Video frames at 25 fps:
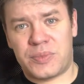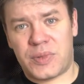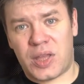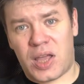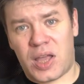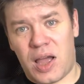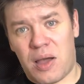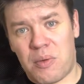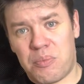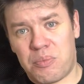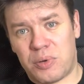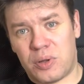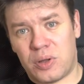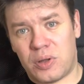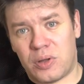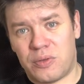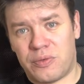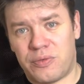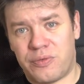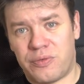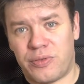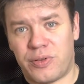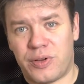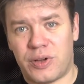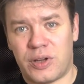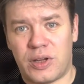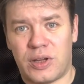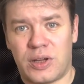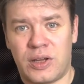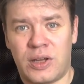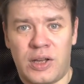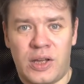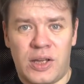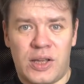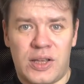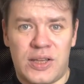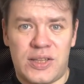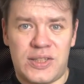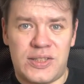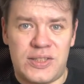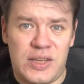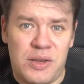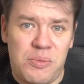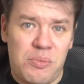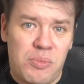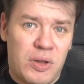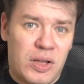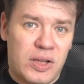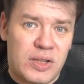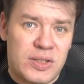couple of
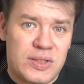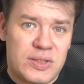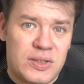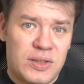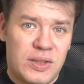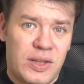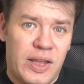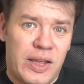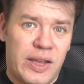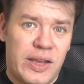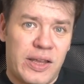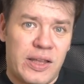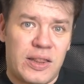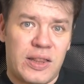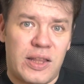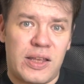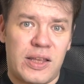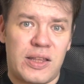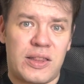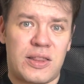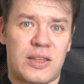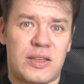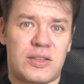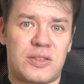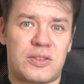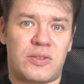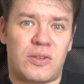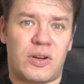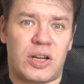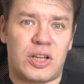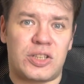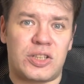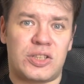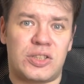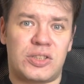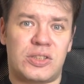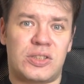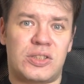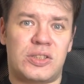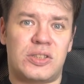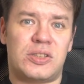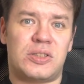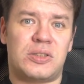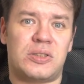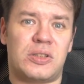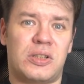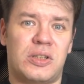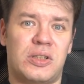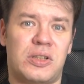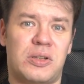similar data
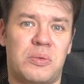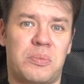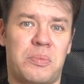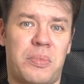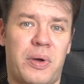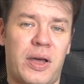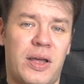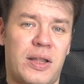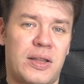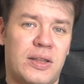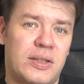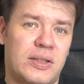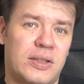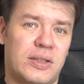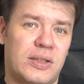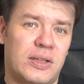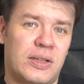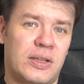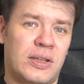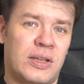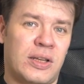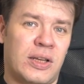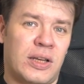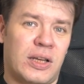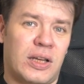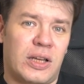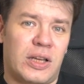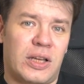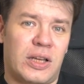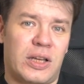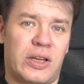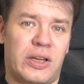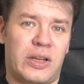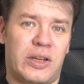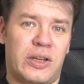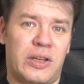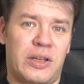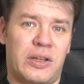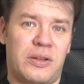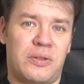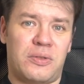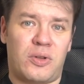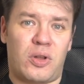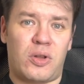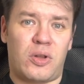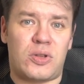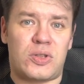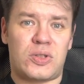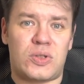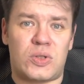structures, but
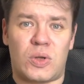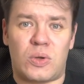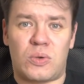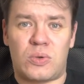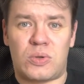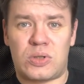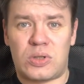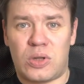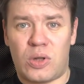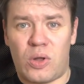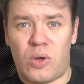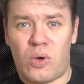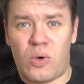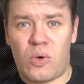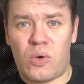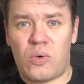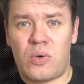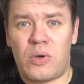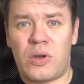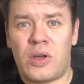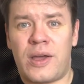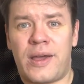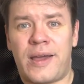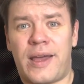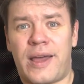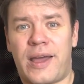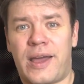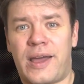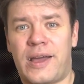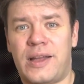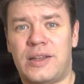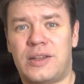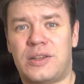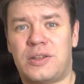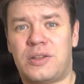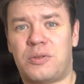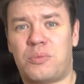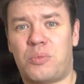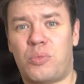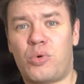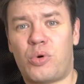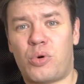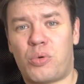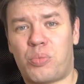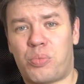not so slow and more